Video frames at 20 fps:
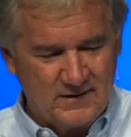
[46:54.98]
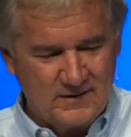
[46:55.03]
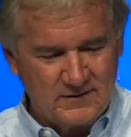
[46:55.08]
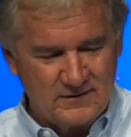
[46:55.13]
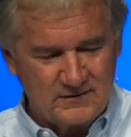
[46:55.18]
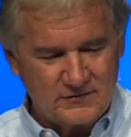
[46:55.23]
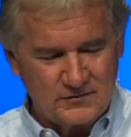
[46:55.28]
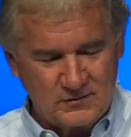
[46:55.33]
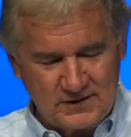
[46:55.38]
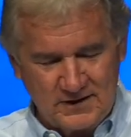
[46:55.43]

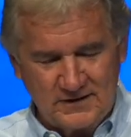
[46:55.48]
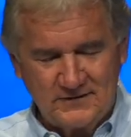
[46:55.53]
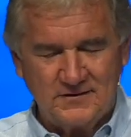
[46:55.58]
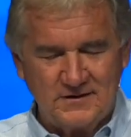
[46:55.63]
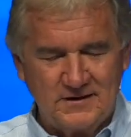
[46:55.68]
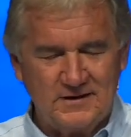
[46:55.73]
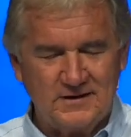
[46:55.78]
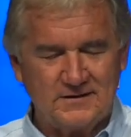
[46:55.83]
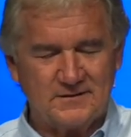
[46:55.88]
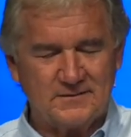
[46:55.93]
So let's
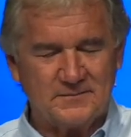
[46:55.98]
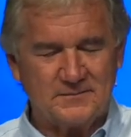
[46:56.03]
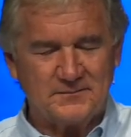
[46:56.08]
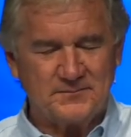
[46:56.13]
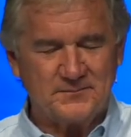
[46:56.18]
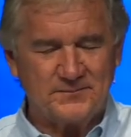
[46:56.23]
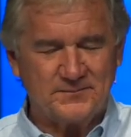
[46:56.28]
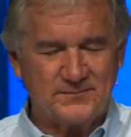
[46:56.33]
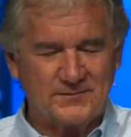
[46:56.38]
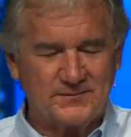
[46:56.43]
eat
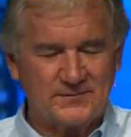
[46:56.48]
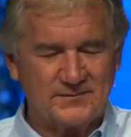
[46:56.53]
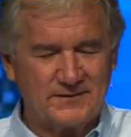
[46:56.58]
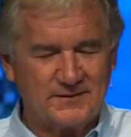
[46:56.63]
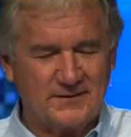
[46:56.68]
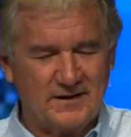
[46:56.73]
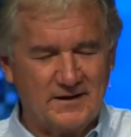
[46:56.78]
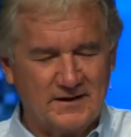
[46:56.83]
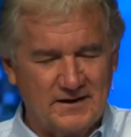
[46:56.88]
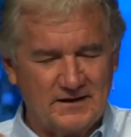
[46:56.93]

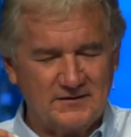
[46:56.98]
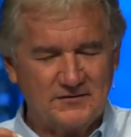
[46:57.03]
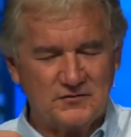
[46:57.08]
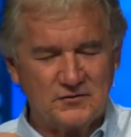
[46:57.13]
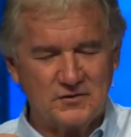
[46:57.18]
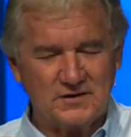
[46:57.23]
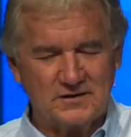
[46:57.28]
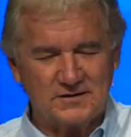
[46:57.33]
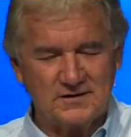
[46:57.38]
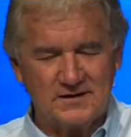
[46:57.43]
and let's
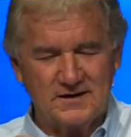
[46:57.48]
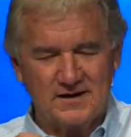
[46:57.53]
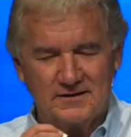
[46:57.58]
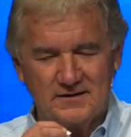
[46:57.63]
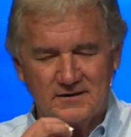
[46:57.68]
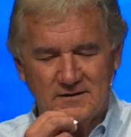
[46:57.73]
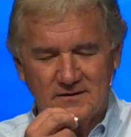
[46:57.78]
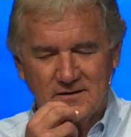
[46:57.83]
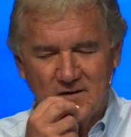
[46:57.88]
drink together.